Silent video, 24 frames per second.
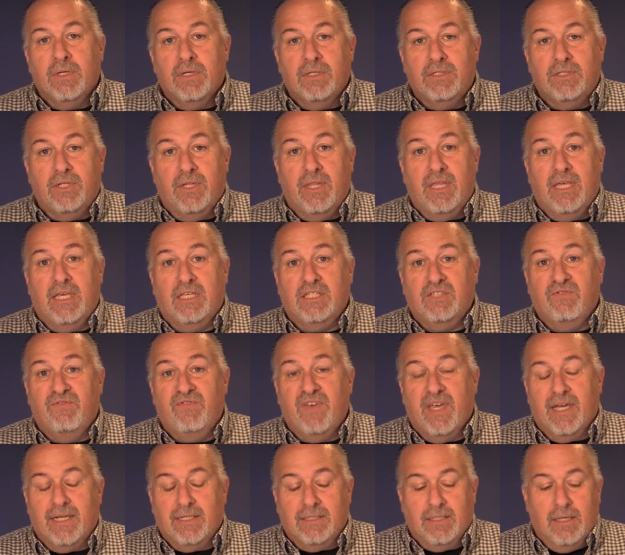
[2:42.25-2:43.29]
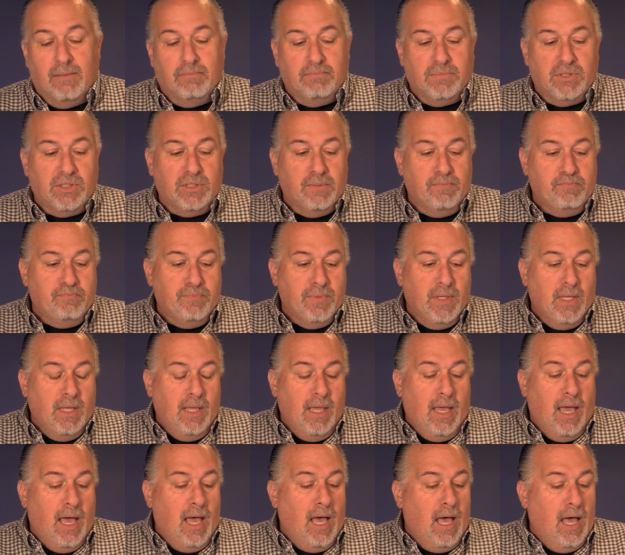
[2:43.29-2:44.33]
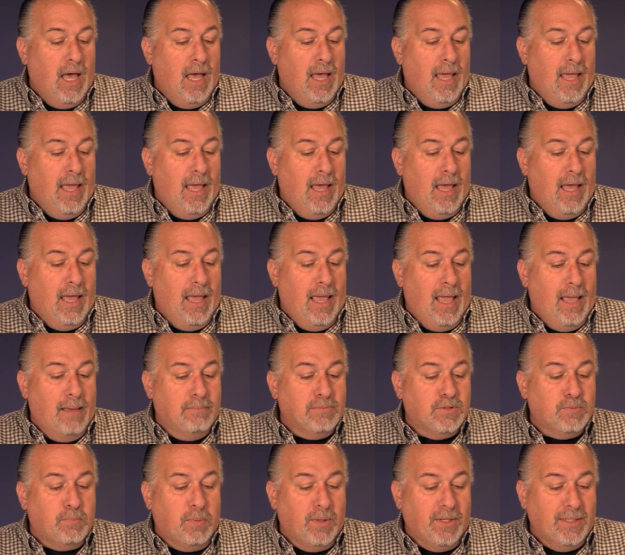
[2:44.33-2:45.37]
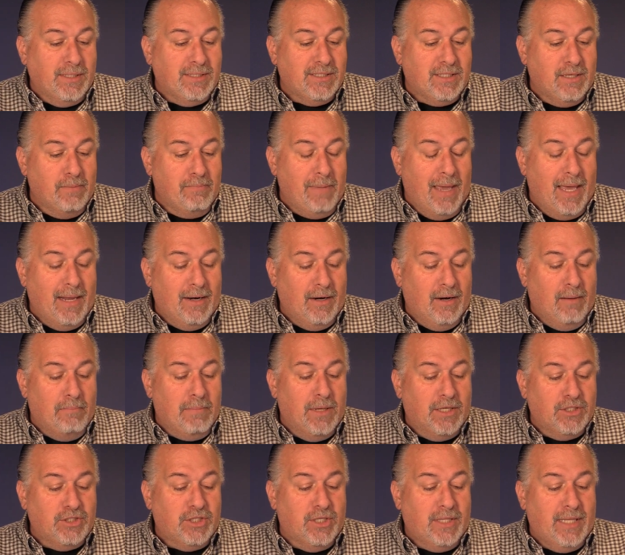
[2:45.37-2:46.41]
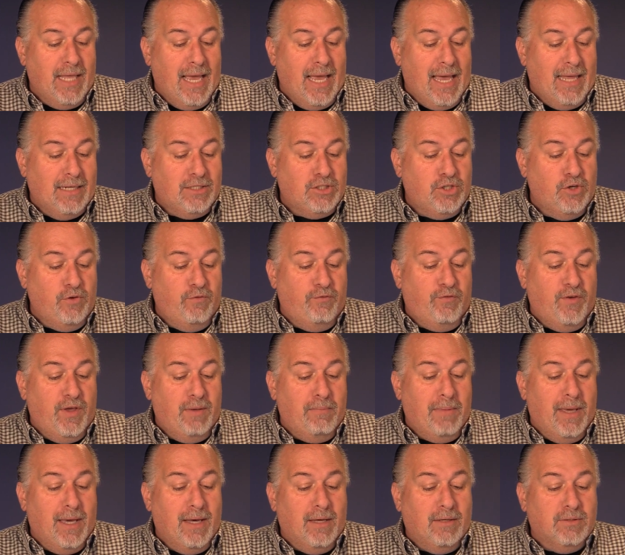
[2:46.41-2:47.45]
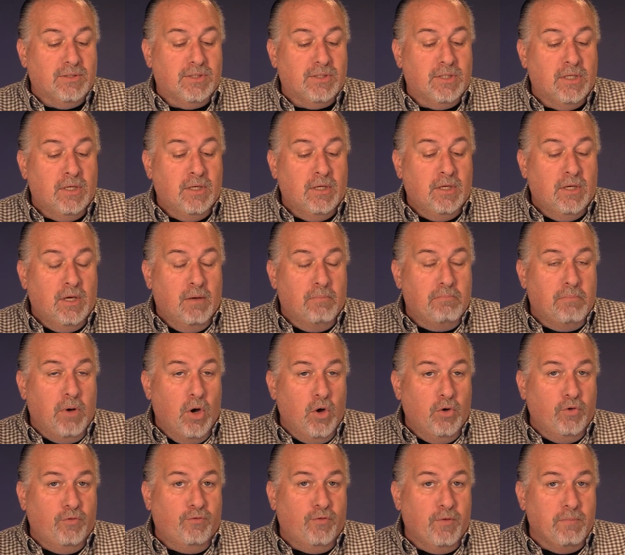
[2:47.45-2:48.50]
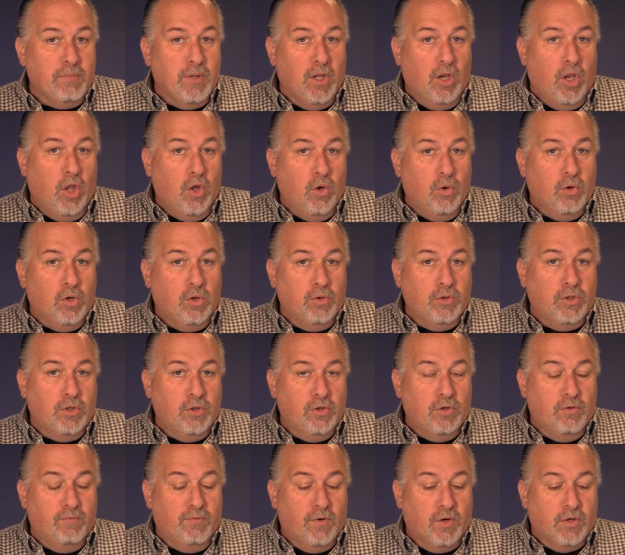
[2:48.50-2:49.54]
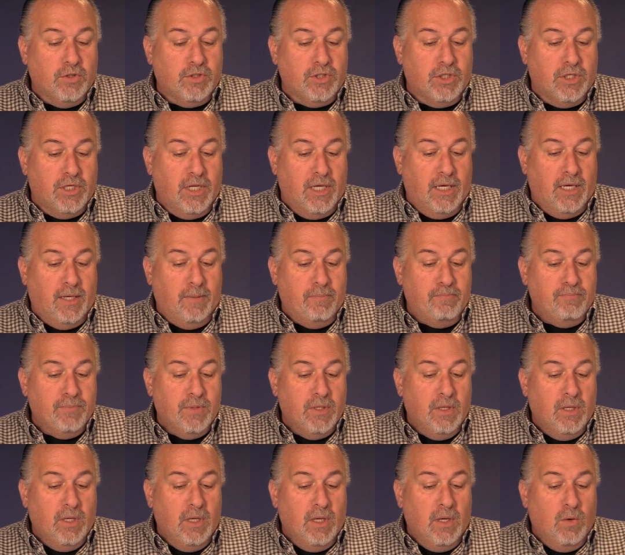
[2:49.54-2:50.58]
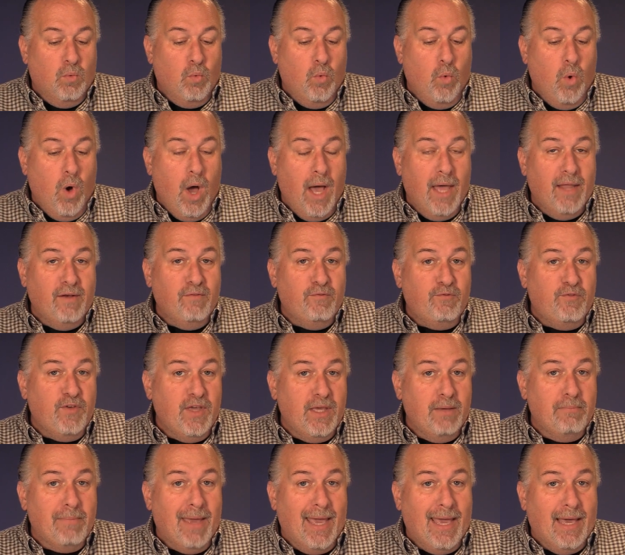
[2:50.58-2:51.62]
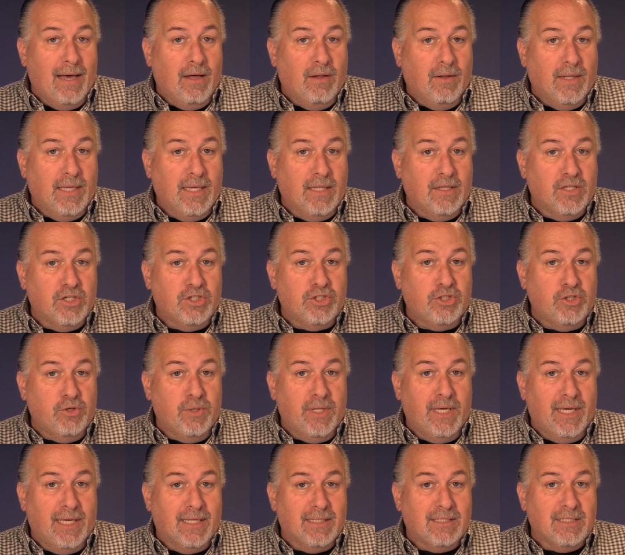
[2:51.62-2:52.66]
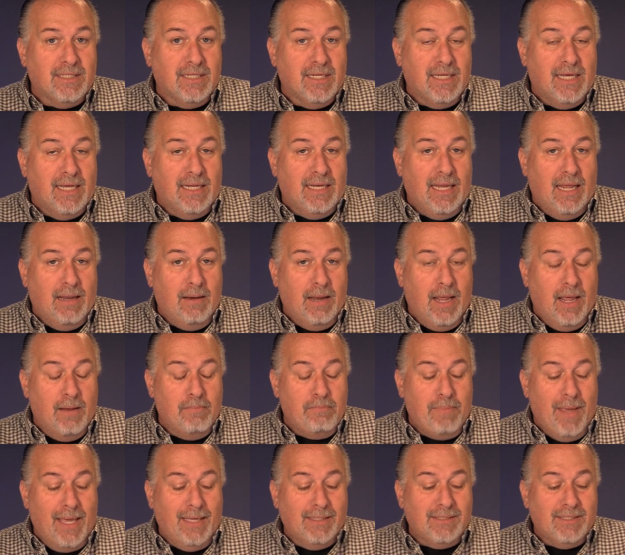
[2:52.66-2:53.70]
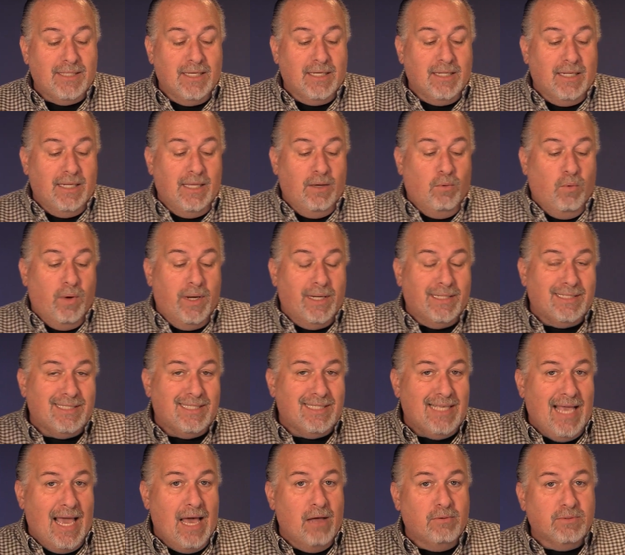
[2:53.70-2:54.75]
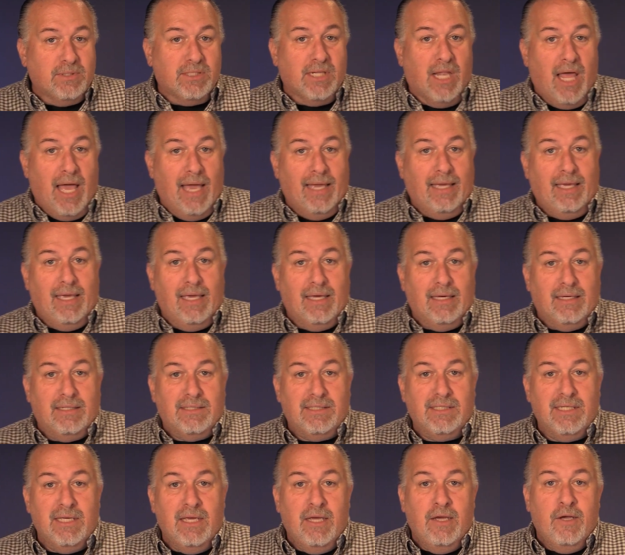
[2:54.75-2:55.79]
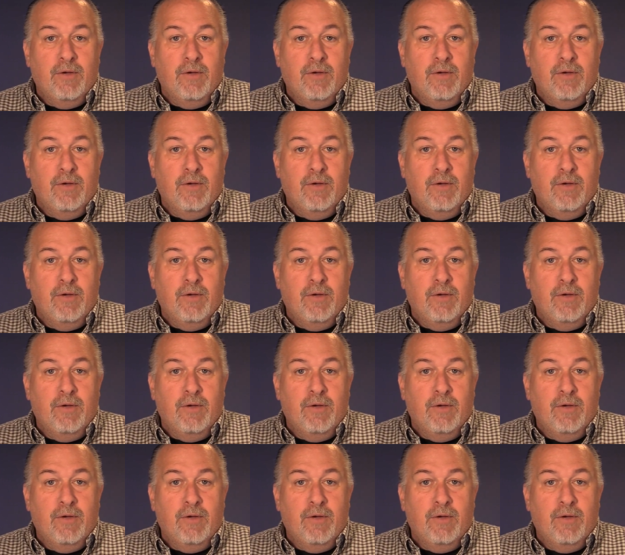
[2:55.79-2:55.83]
to these victims. Uh, Ames Police Commander, I mentioned that, two females, both from the local university, one female in the shooting incident. And, and basically what it sounds like is